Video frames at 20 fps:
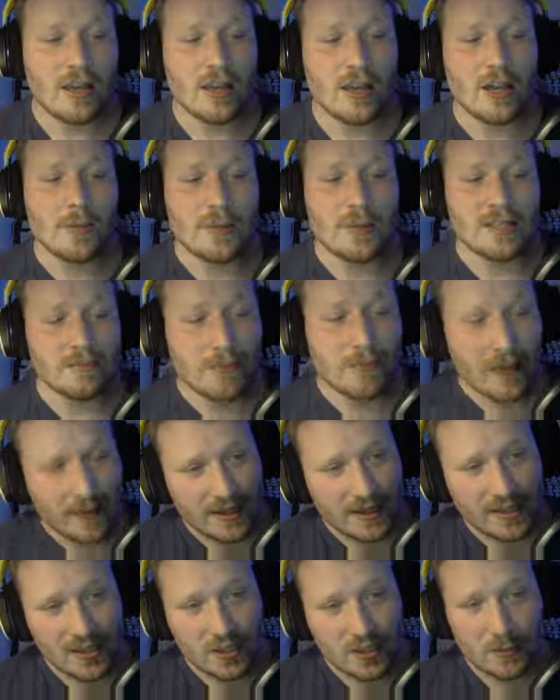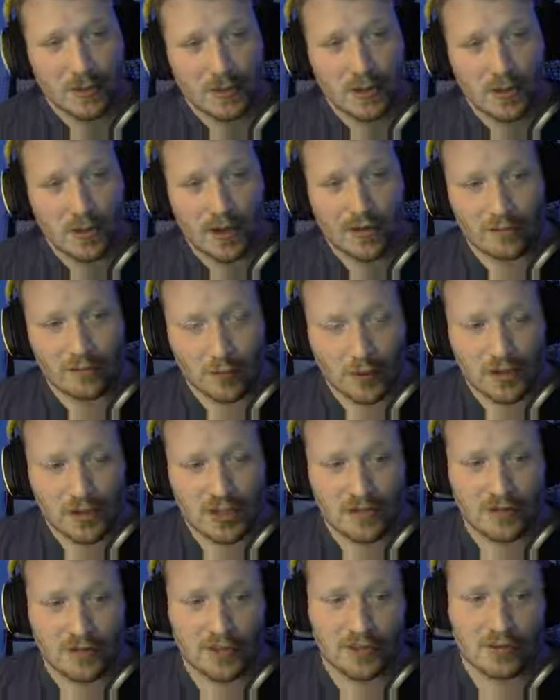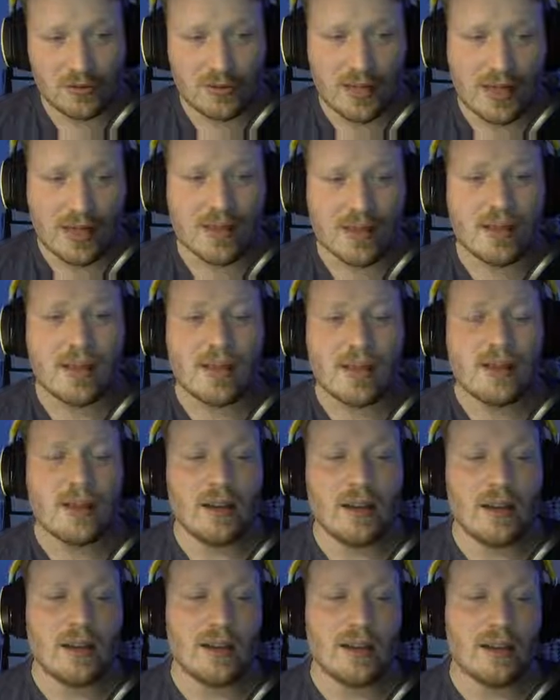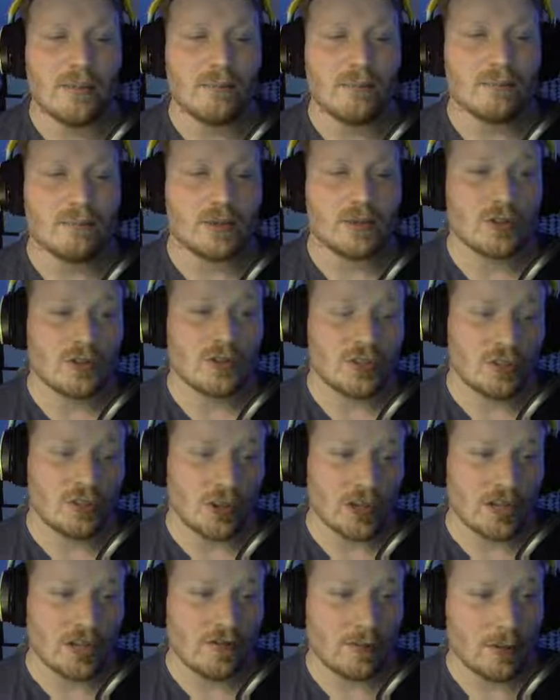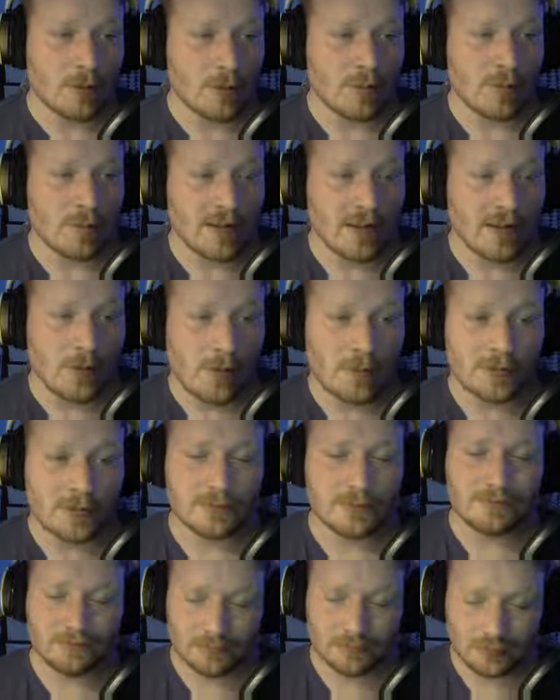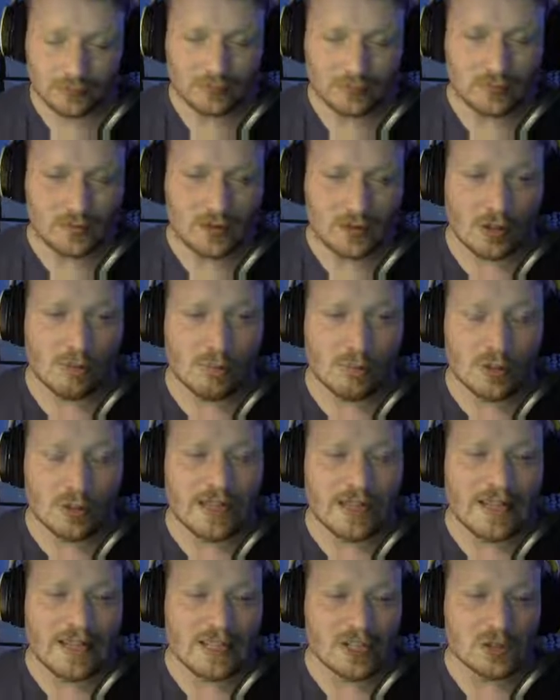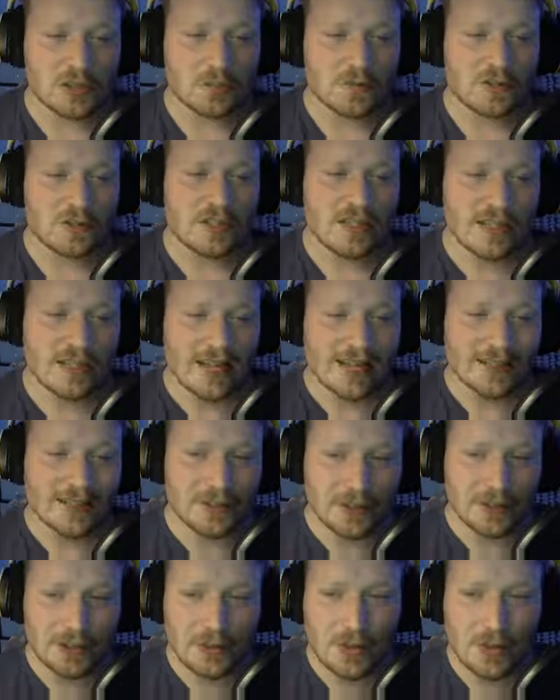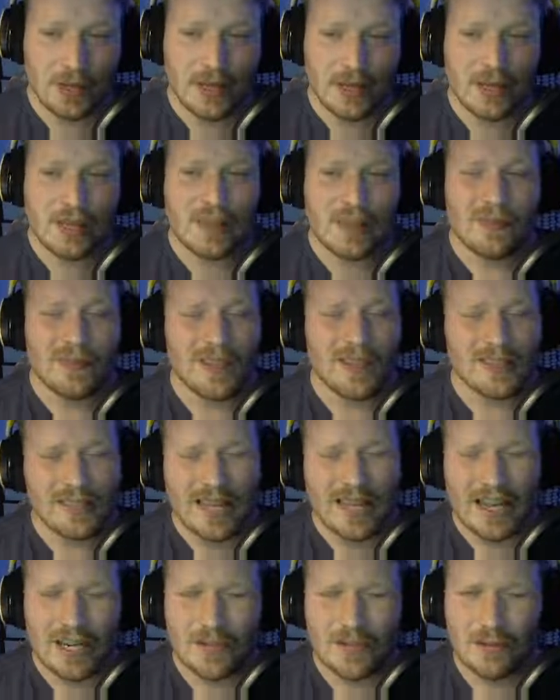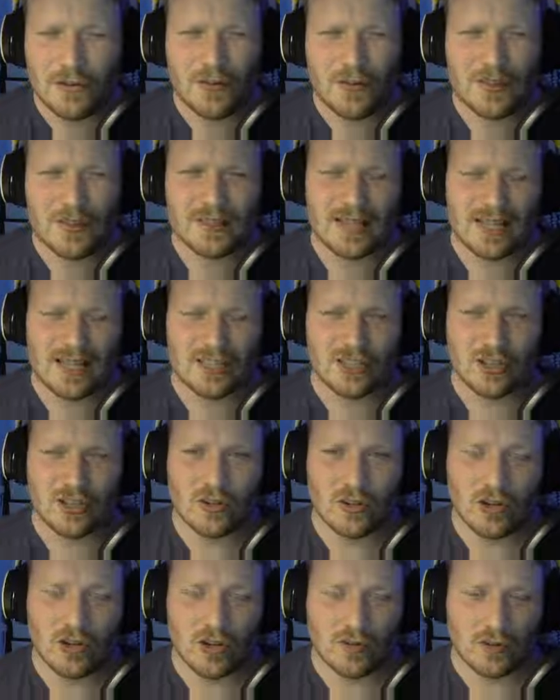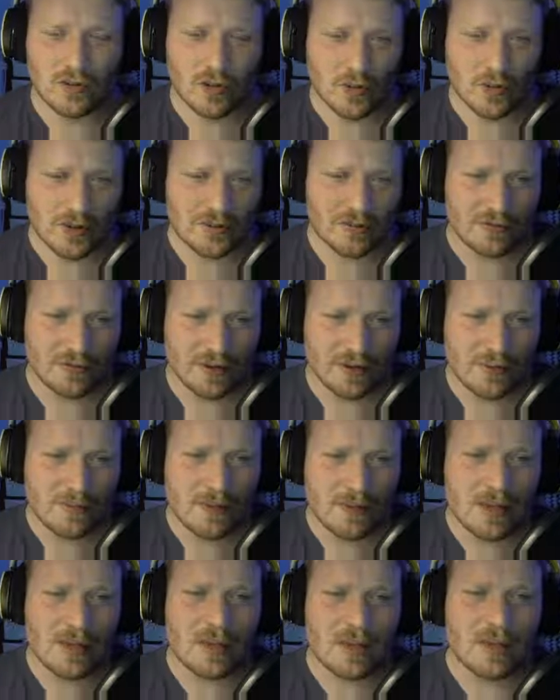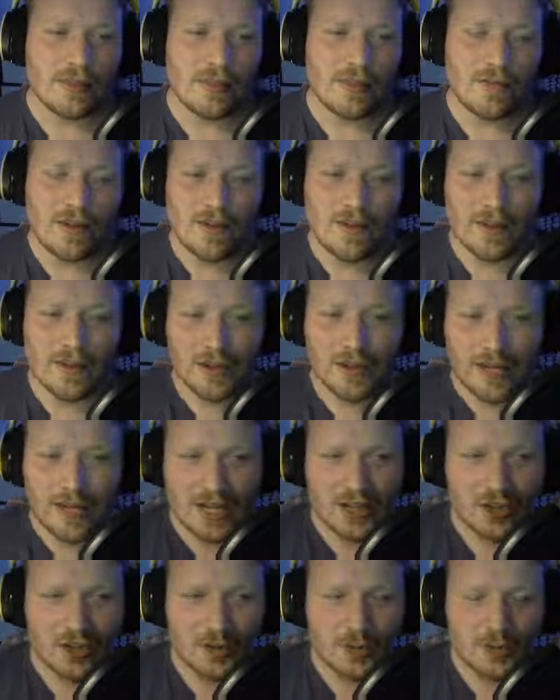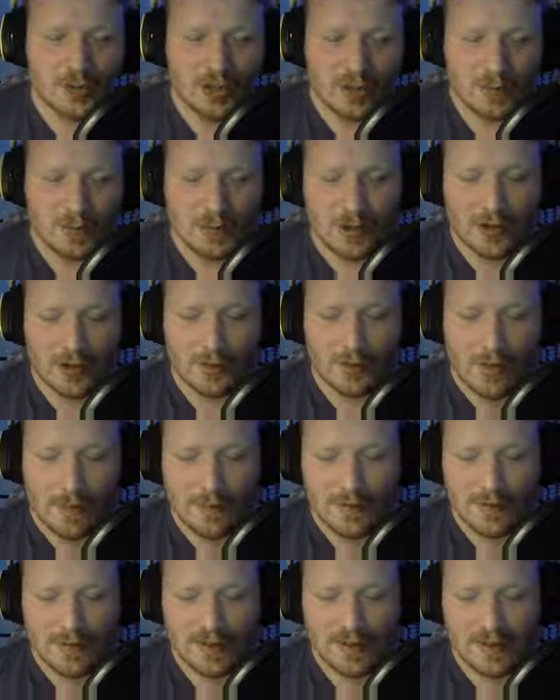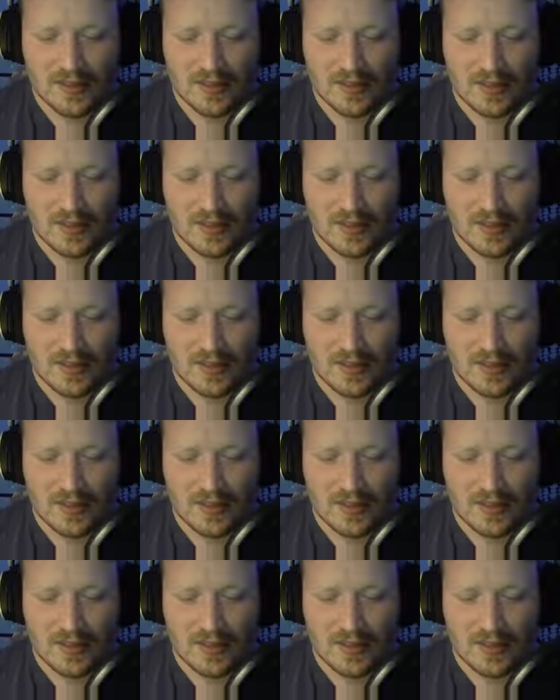His melee is going to be quite rubbish if you do that, because he's not going to have a proper melee weapon. But it is something you can do. That's kind of all this guy's got going for him. The fact that you can double up on weapons.